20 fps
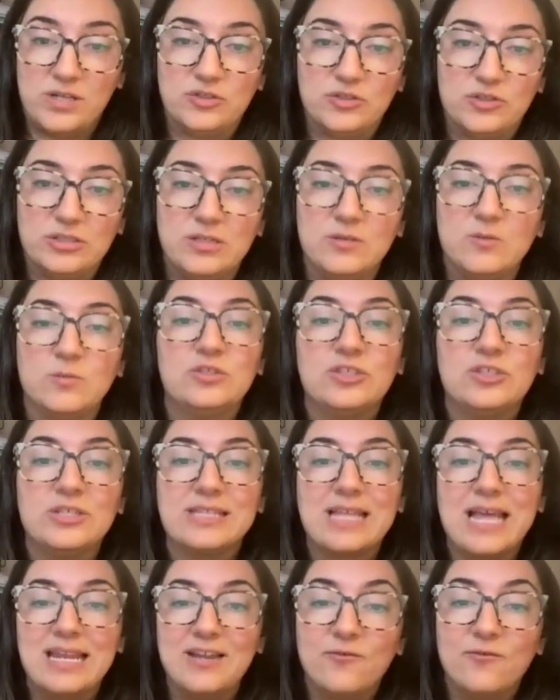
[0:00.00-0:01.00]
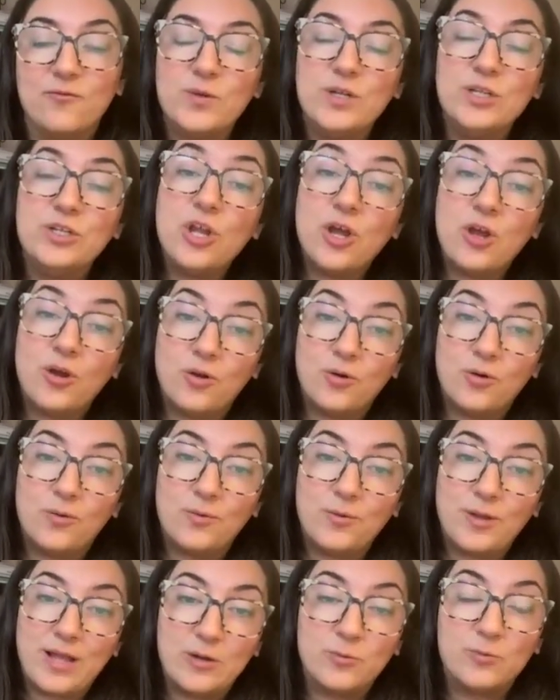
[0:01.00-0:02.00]
question, which is that if we
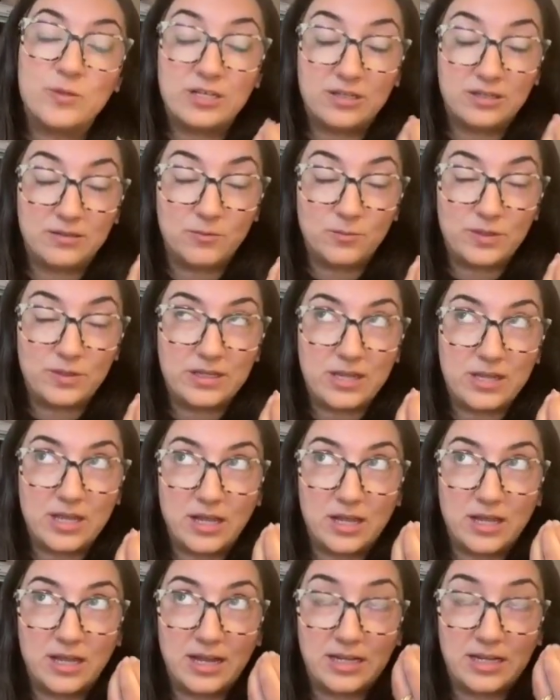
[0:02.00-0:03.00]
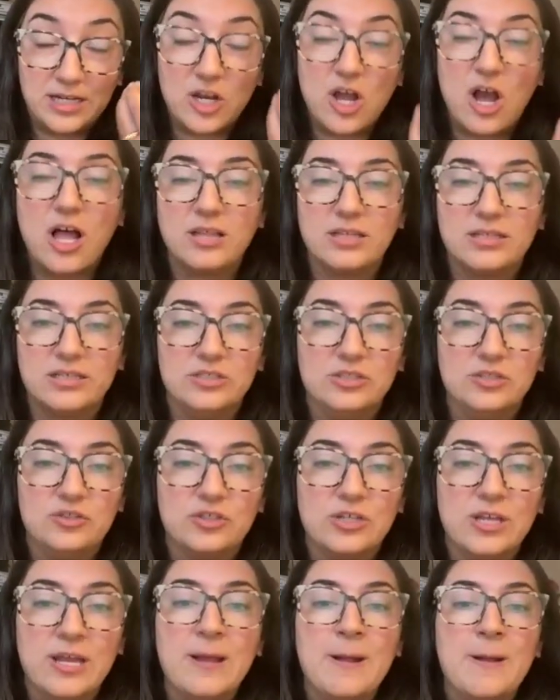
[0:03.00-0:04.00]
know and we
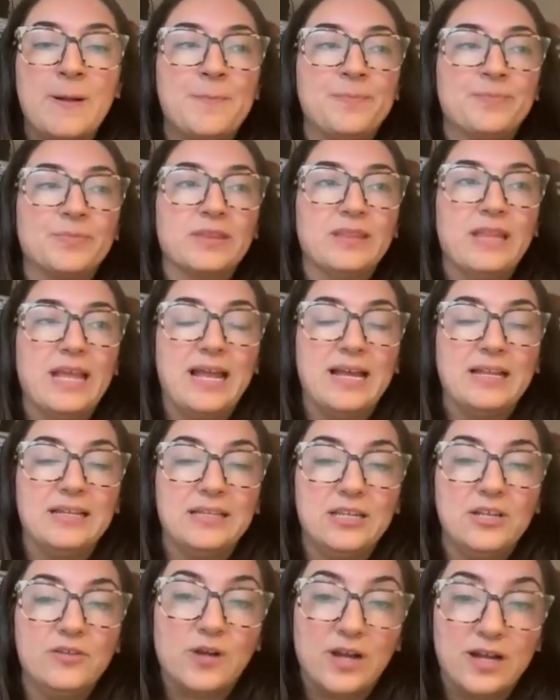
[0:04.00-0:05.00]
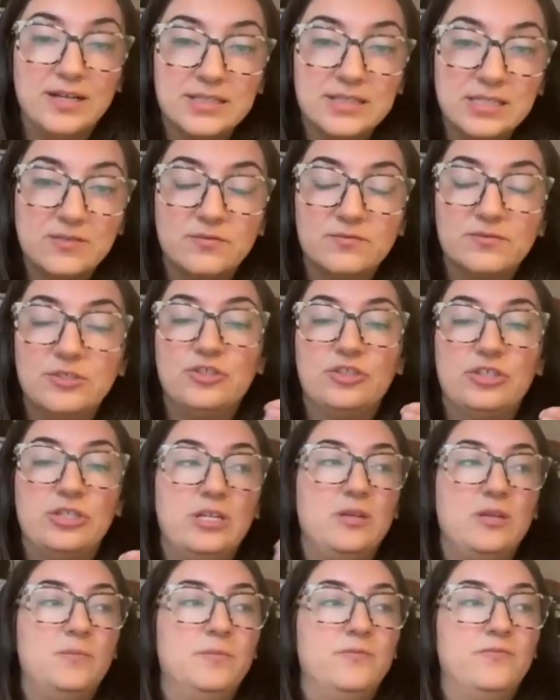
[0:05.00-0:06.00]
acknowledge that Iran's
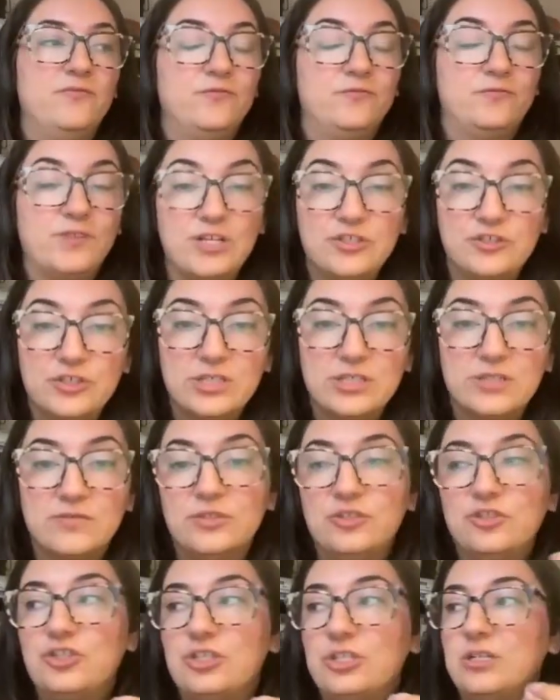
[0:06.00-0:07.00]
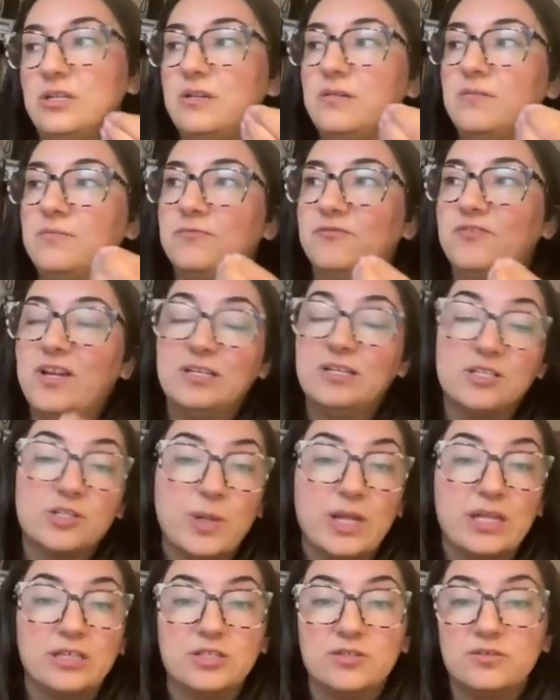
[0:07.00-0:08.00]
regime, Russia's regime,
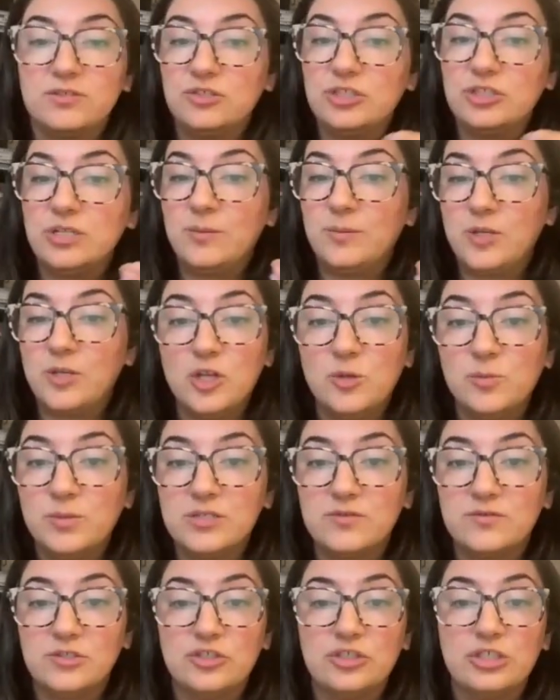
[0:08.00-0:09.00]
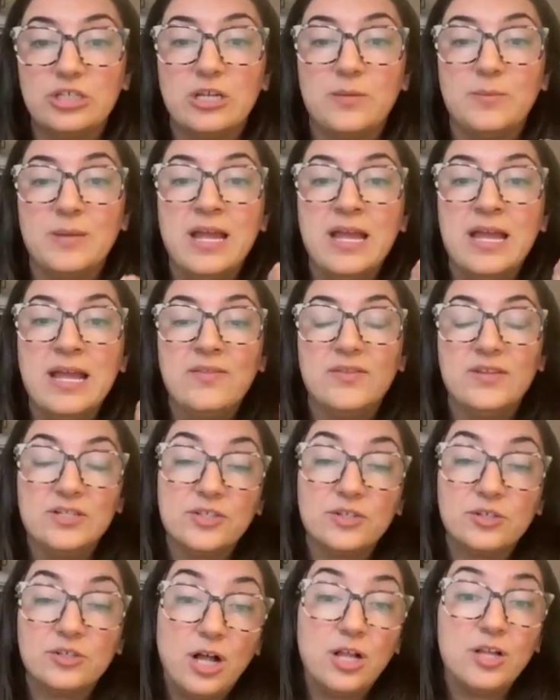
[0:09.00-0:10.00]
Venezuela's regime, Cuba's regime,
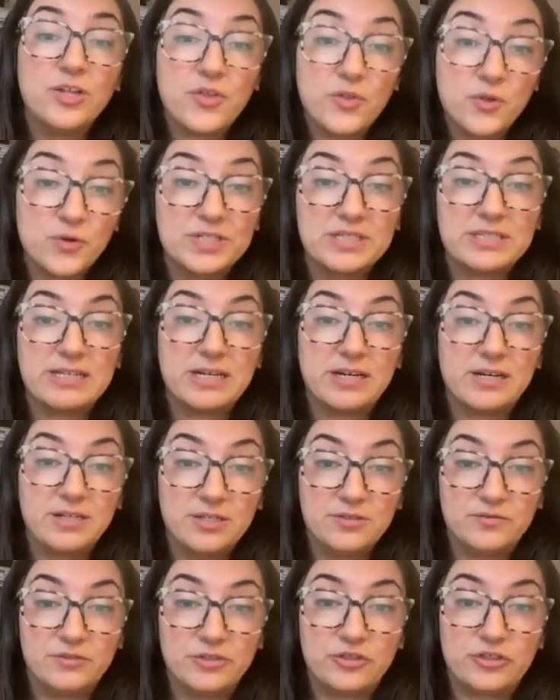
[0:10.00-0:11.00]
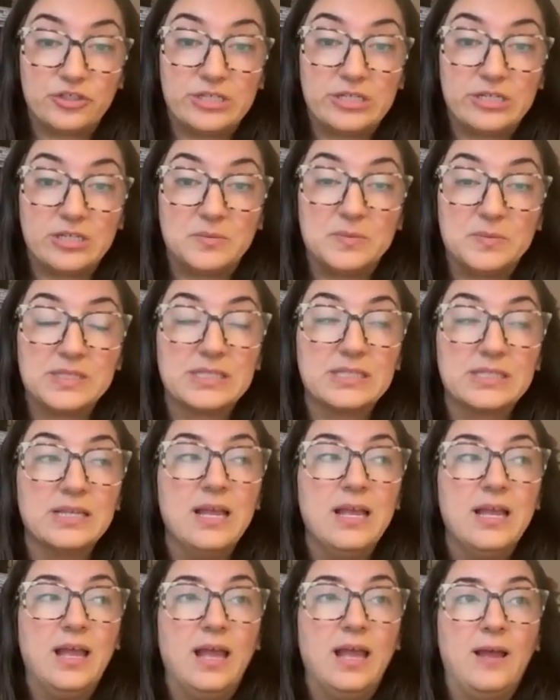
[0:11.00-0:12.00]
these are all authoritarian regimes
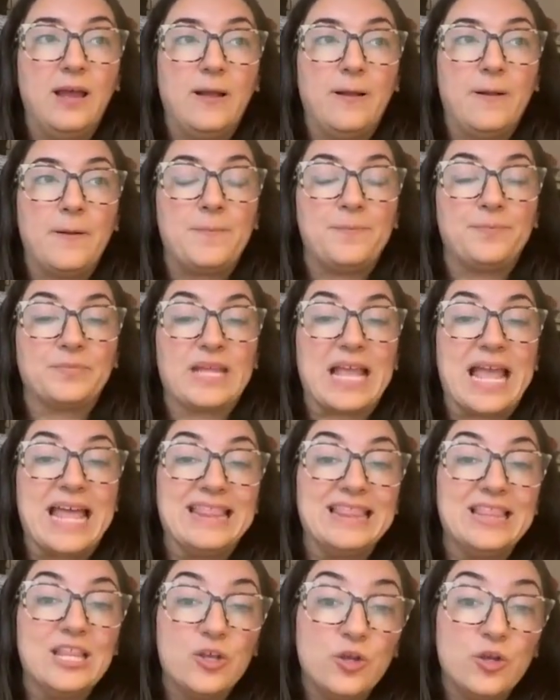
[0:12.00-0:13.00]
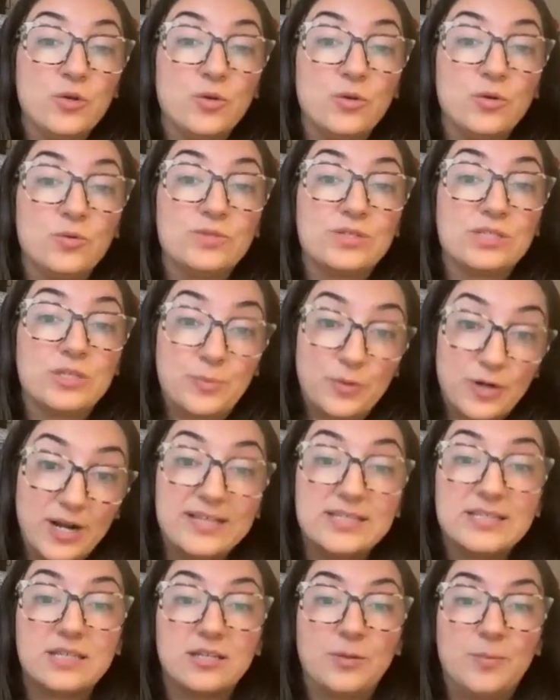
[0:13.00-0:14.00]
who
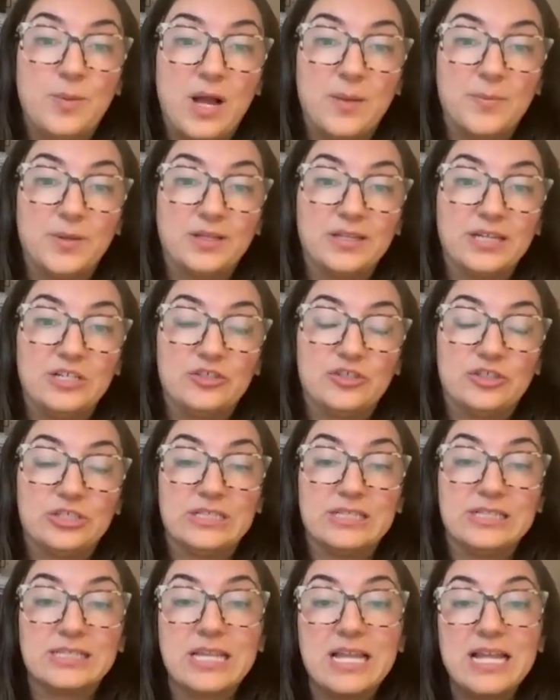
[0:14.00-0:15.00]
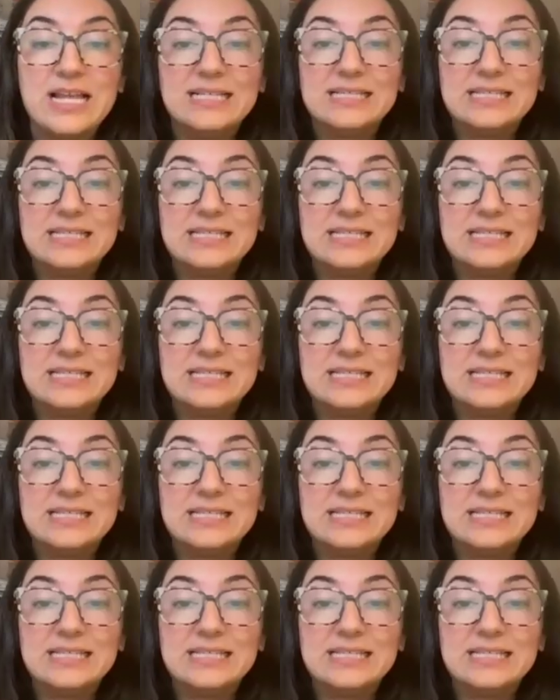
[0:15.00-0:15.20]
suppress their populations.